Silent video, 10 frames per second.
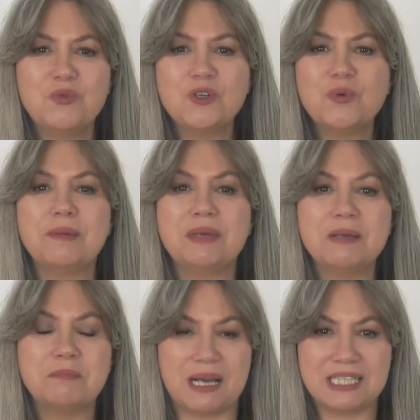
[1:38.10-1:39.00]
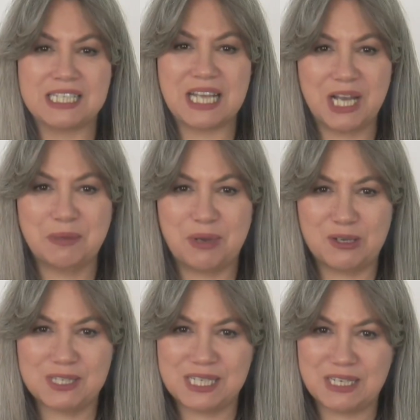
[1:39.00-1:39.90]
what do I mean by
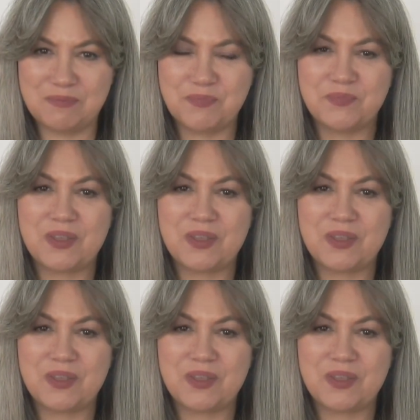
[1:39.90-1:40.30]
signposting?